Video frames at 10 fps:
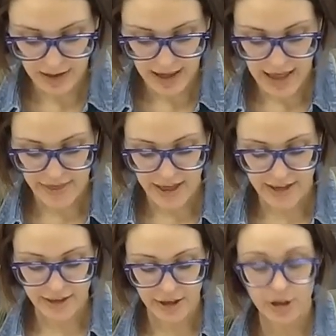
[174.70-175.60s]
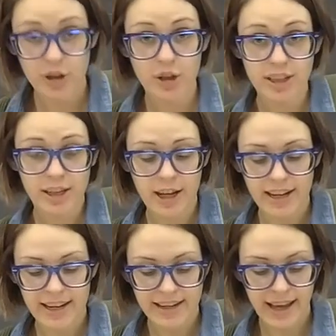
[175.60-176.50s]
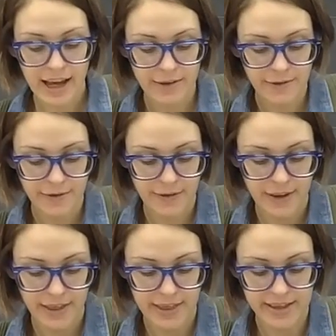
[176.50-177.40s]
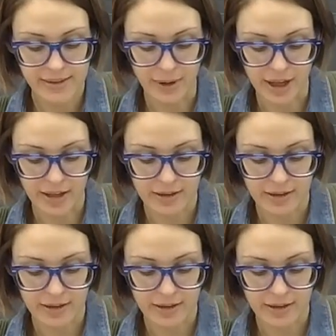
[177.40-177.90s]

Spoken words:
And then you're gonna cut it in half this way.